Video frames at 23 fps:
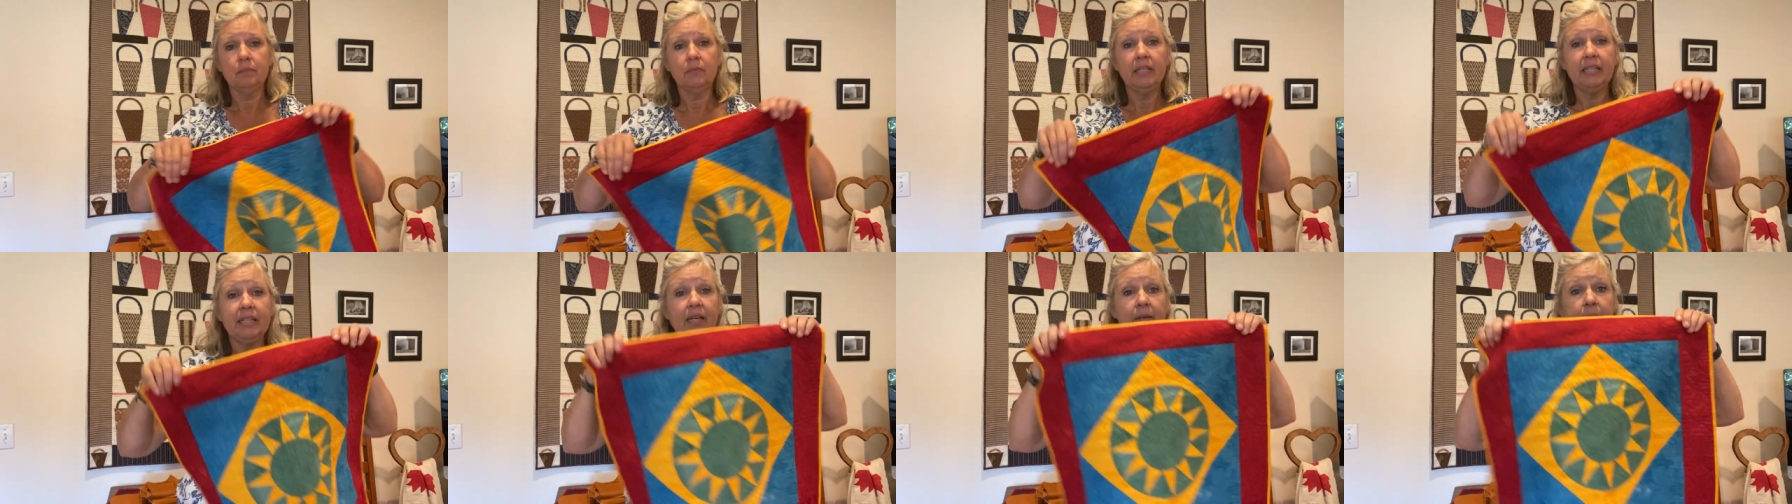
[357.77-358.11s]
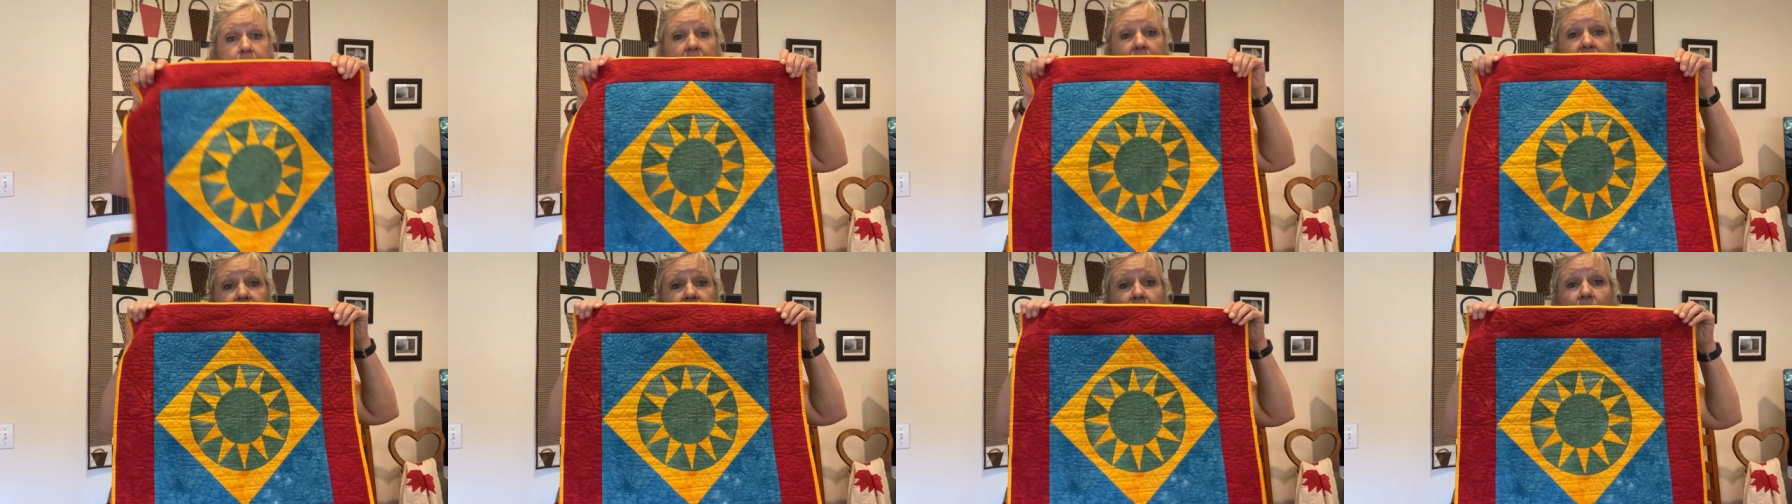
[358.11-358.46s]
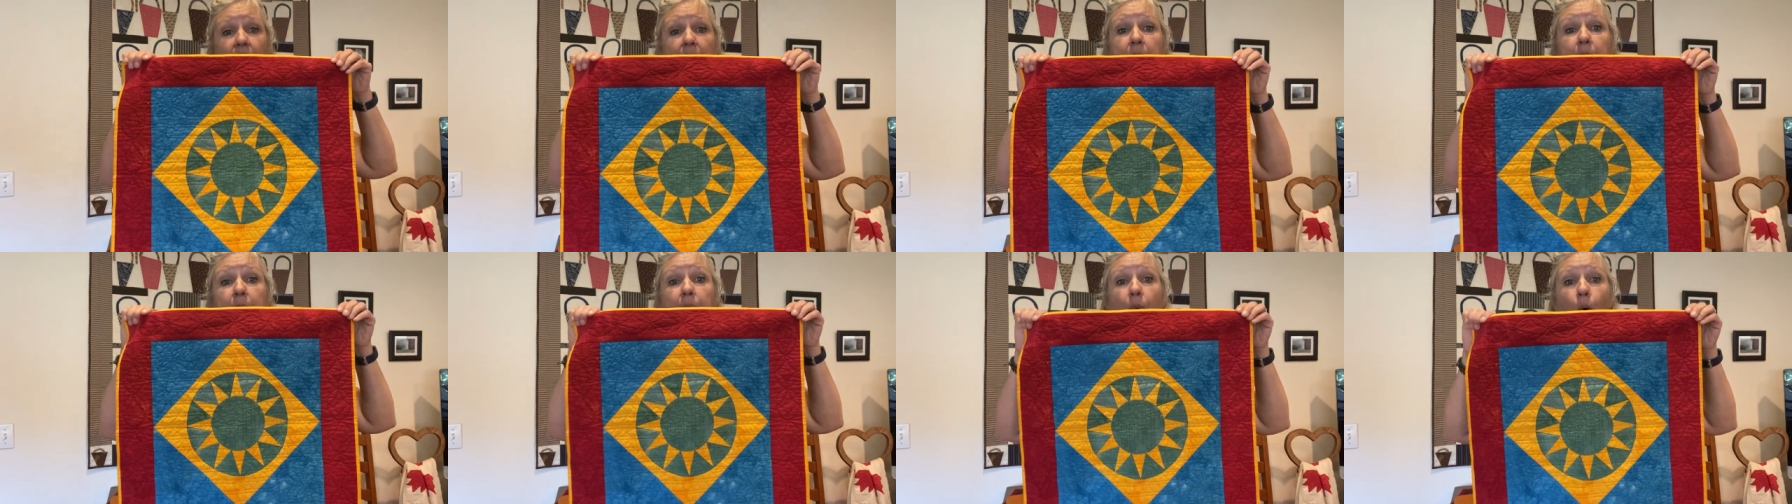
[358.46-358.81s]
it can be a very
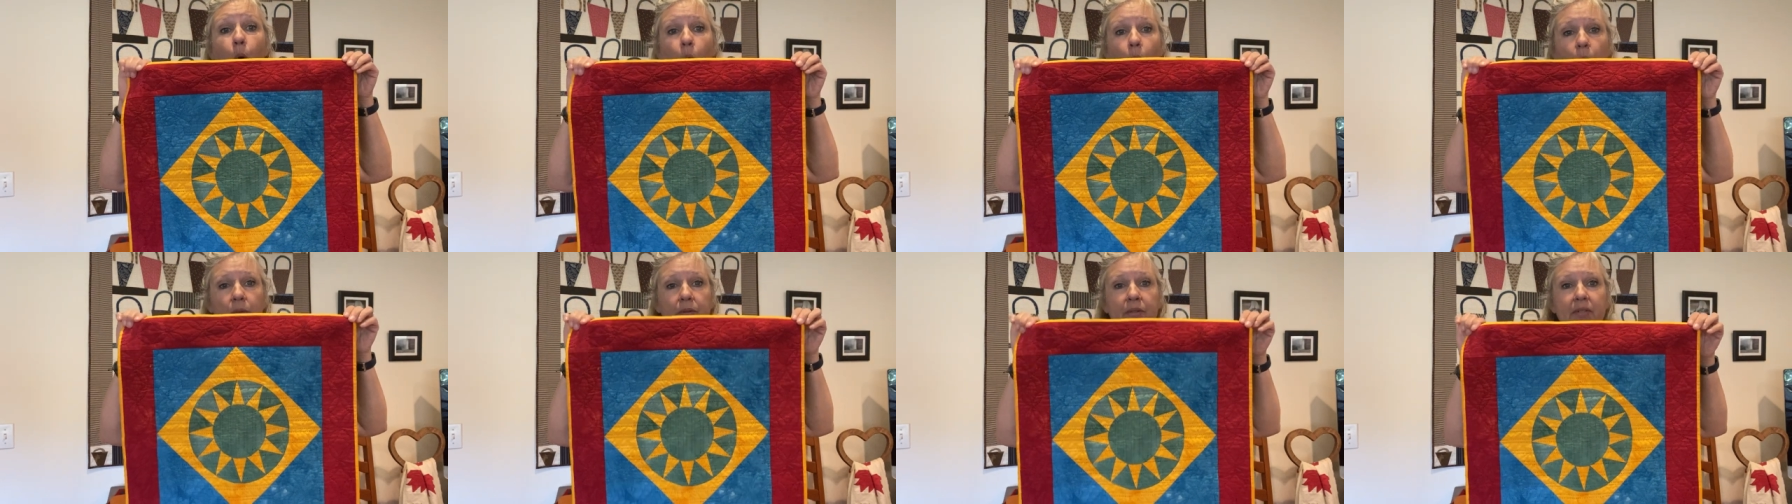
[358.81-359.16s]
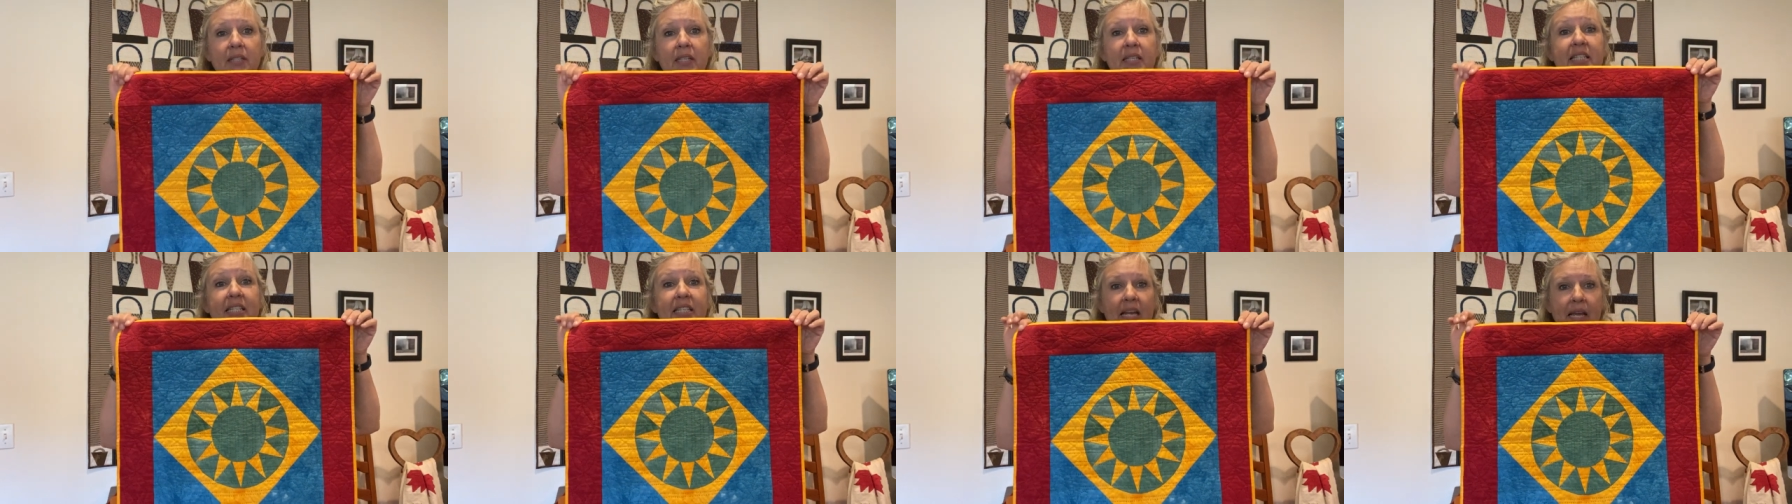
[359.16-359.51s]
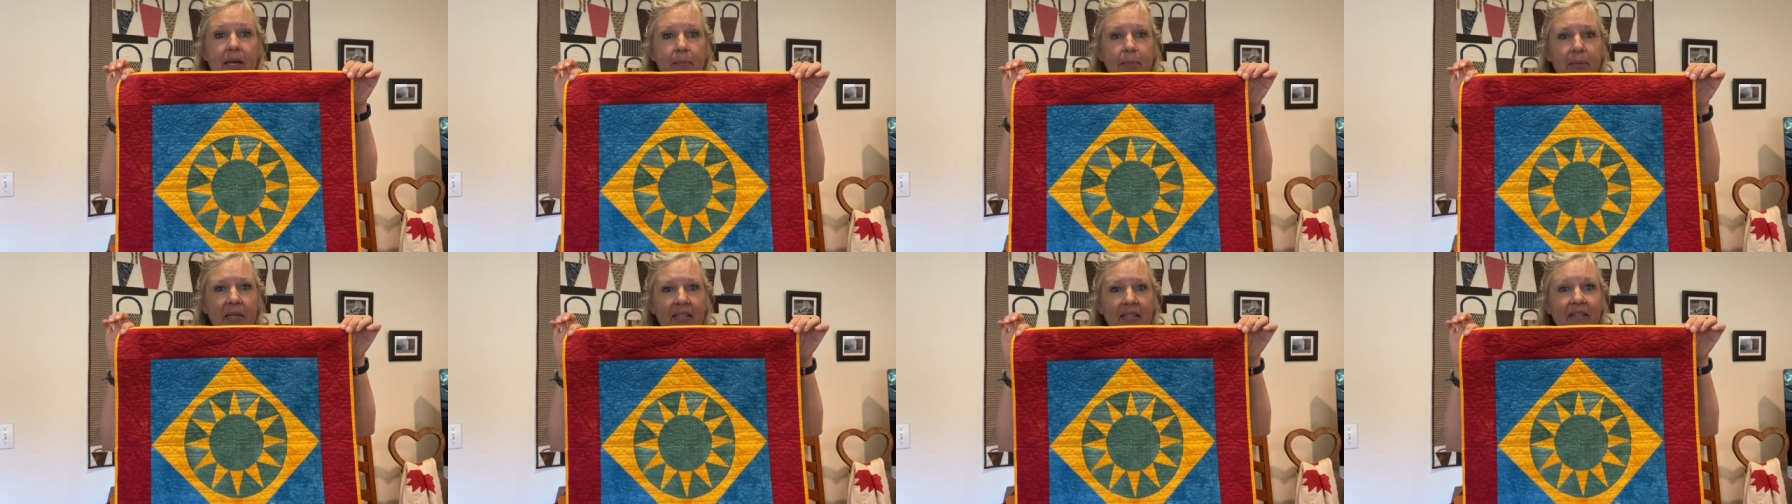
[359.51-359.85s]
bold
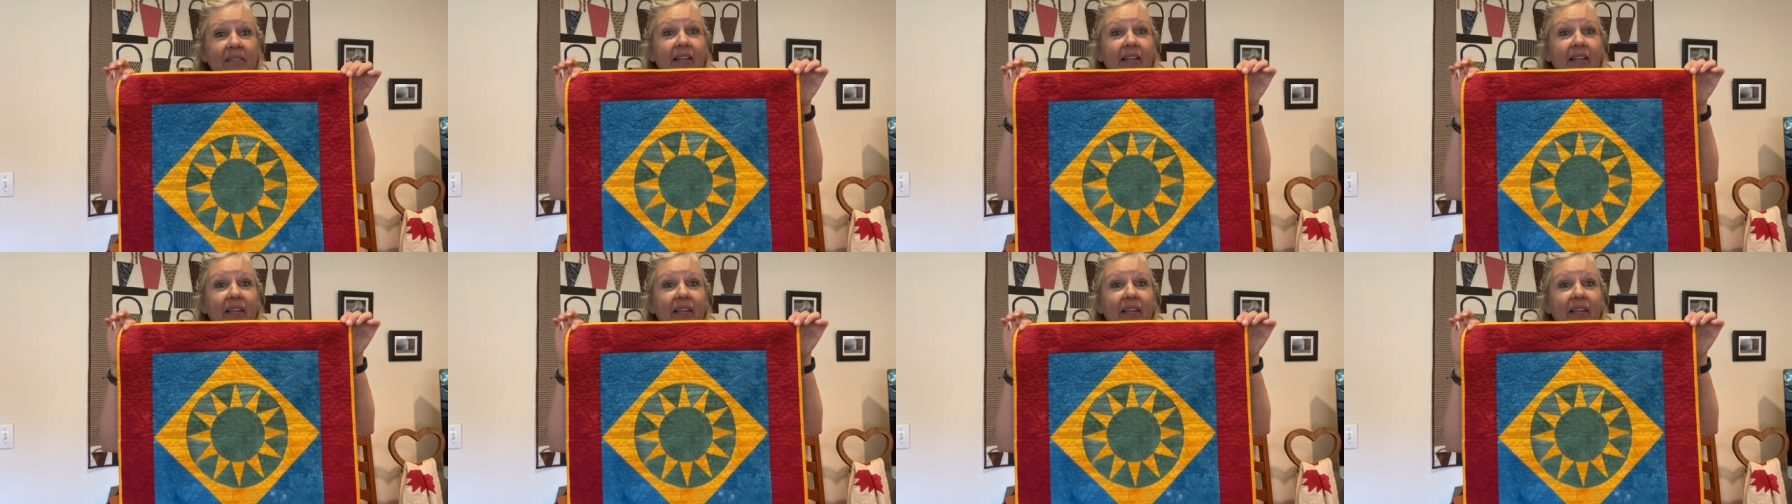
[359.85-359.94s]
statement